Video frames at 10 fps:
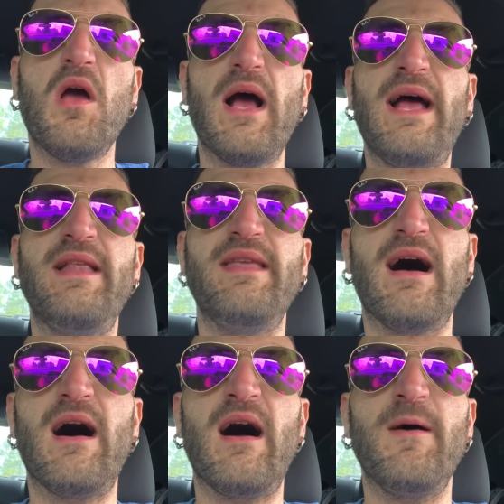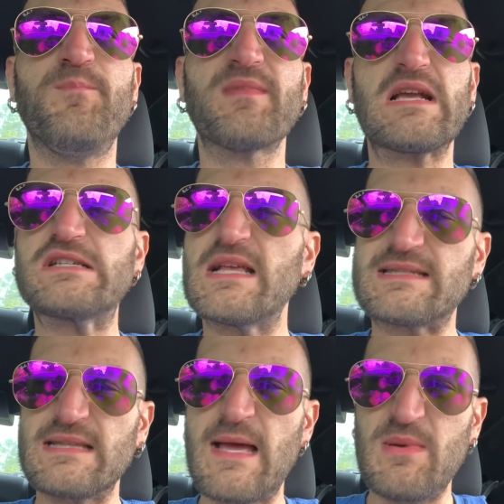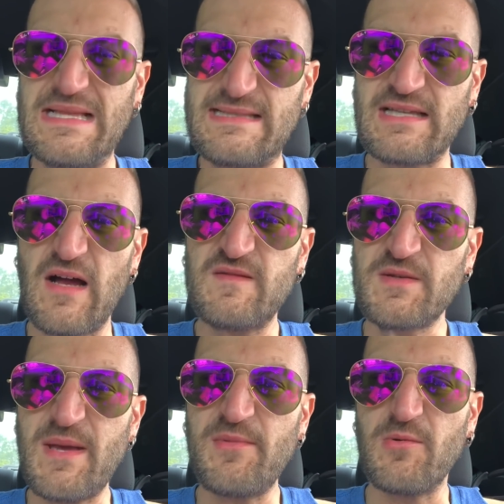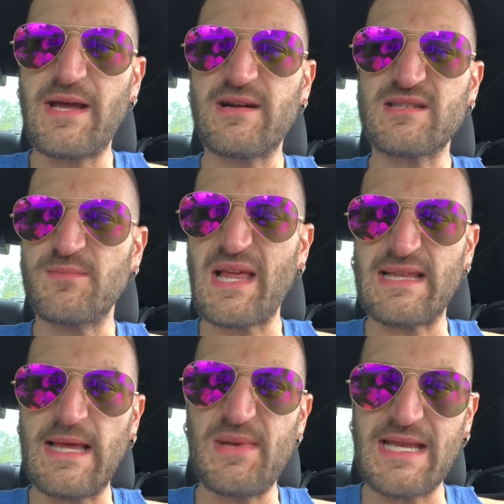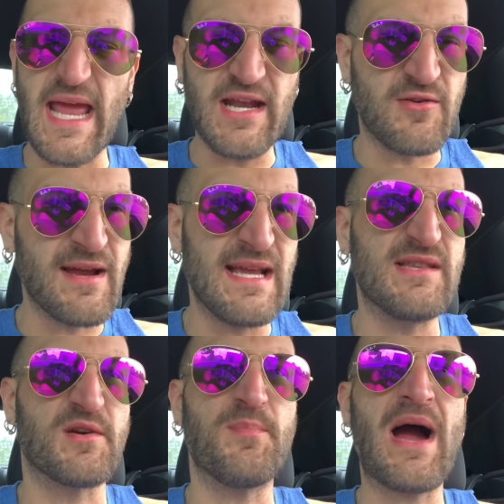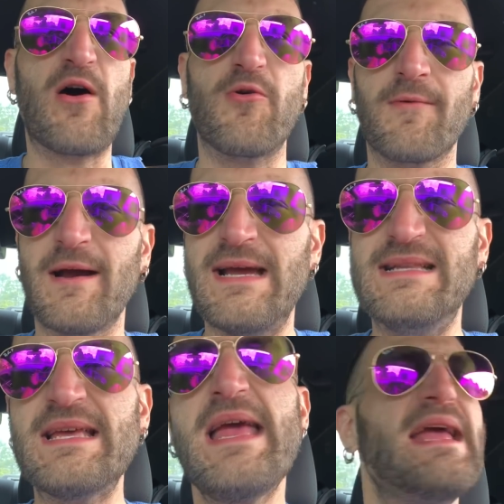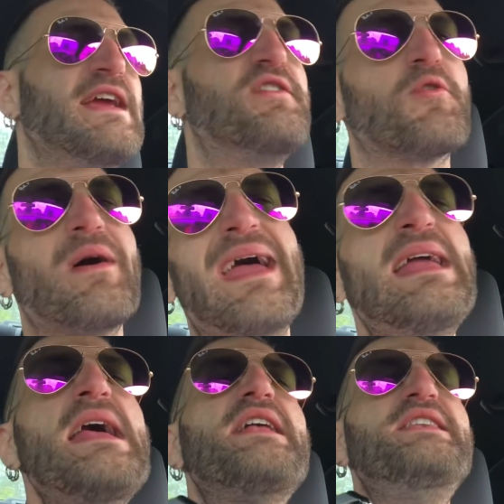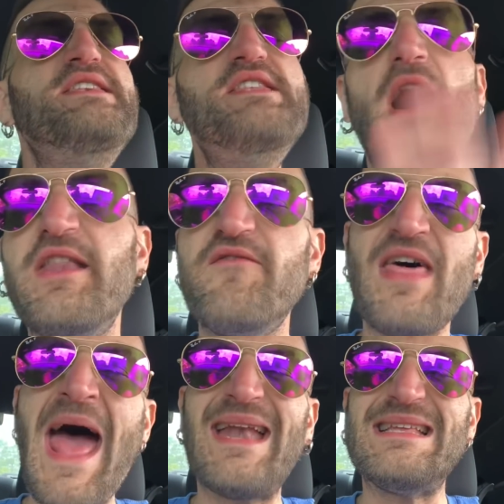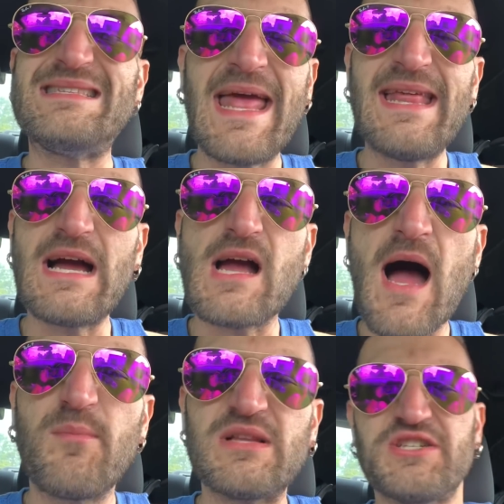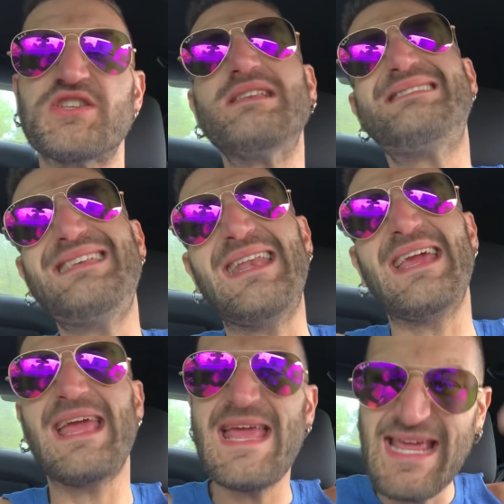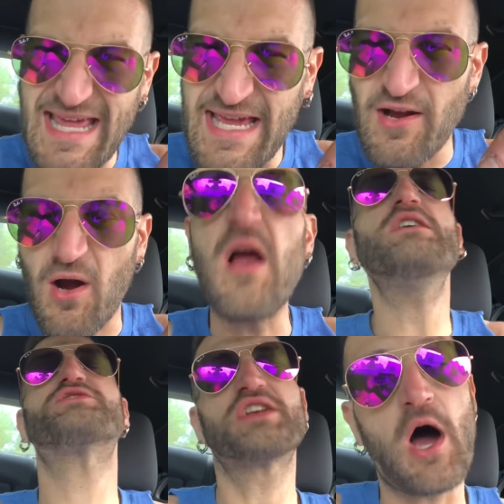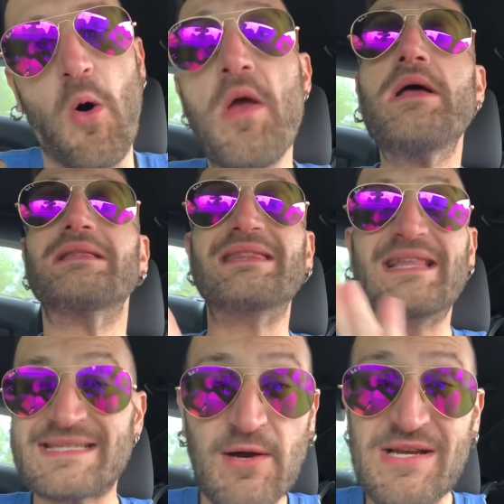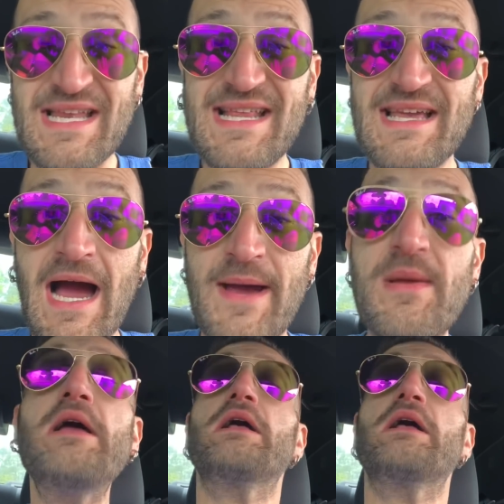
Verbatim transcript: And uh, she likes lemon stuff, so maybe we'll get her some like lemon Gatorades or Powerades. Either way, none of that is getting accomplished sitting here. So let's not waste any time.